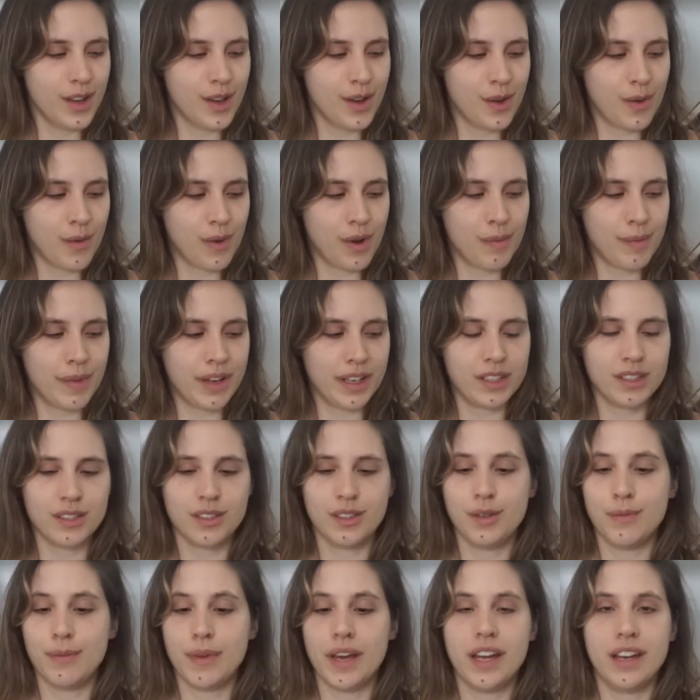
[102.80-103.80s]
what makes
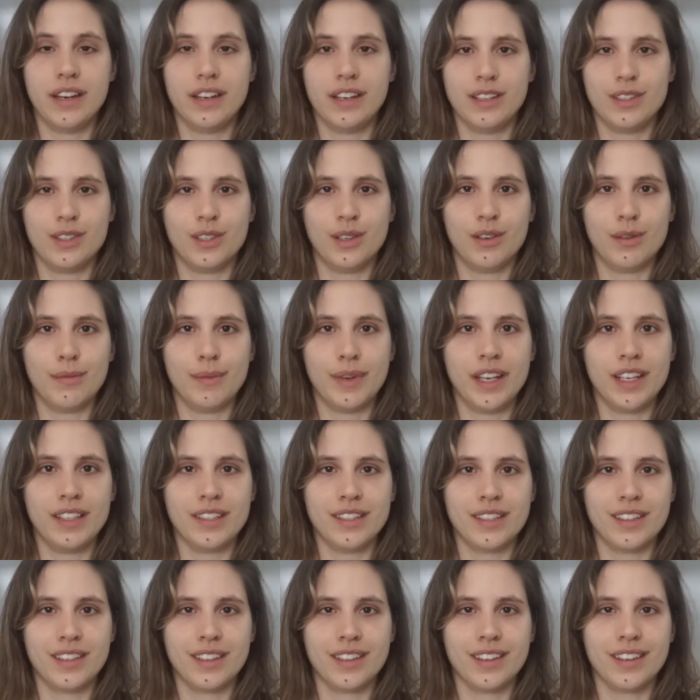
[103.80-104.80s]
humanity so
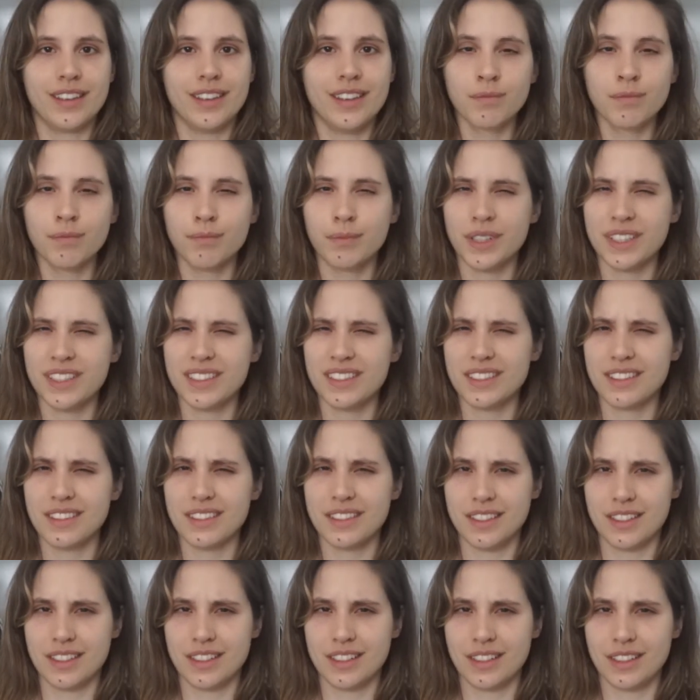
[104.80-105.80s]
amazing. But
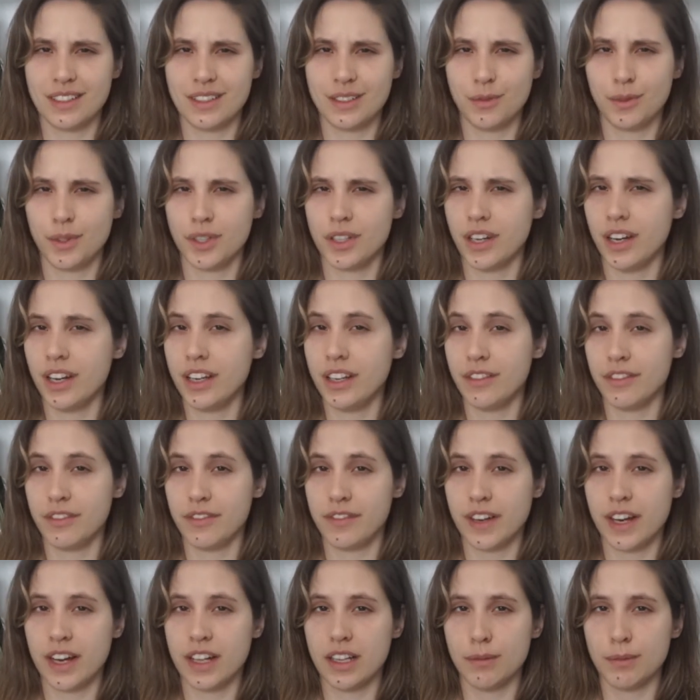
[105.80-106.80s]
still, we're not
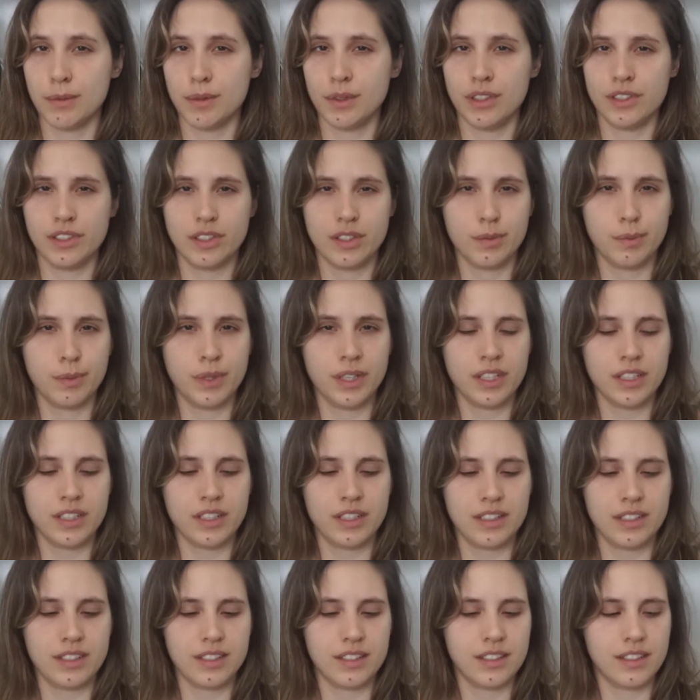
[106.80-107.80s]
infallible as a
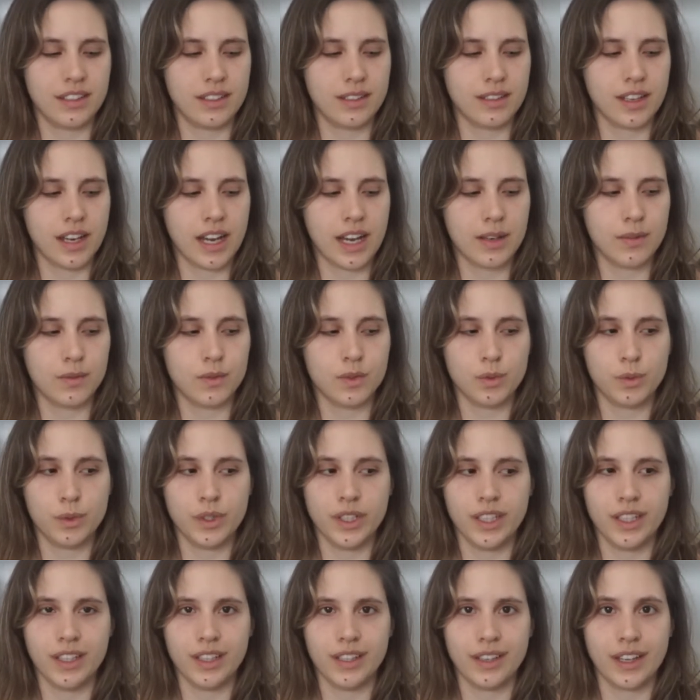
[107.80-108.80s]
species. Sometimes
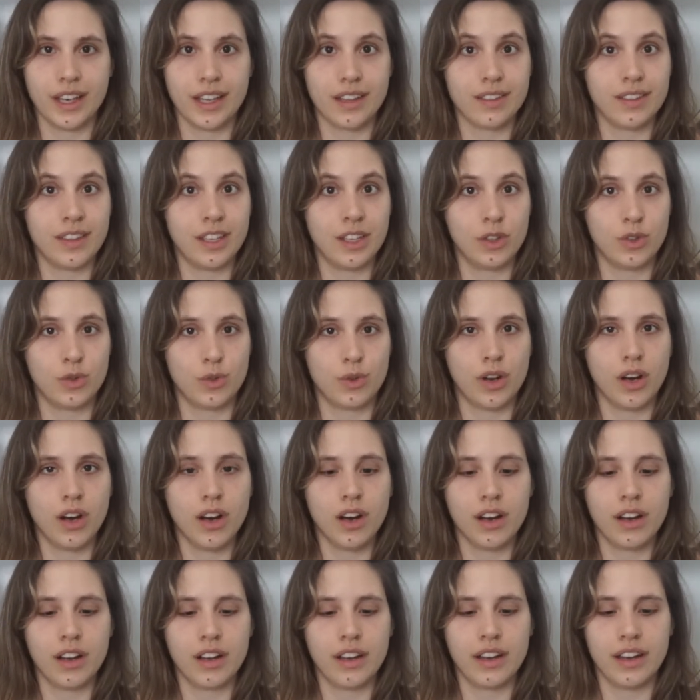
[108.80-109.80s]
we get things
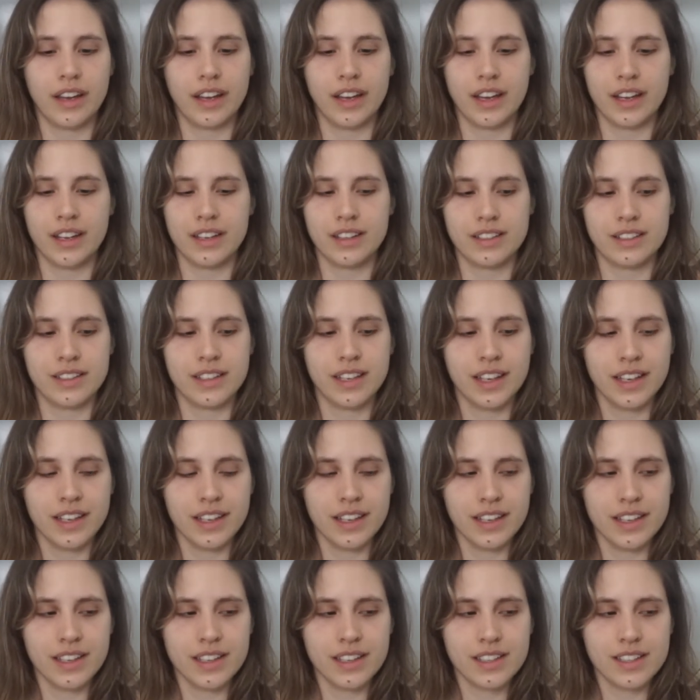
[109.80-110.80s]
wrong, and
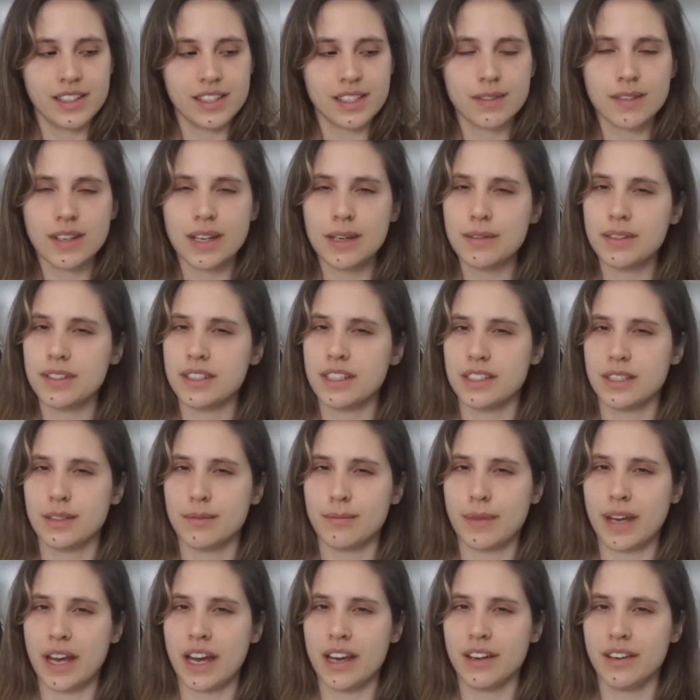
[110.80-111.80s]
sometimes it doesn't
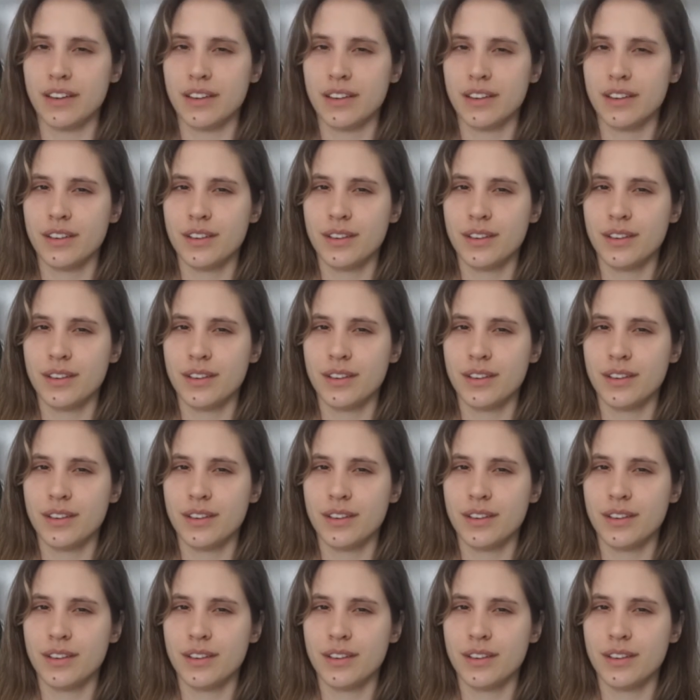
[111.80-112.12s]
matter,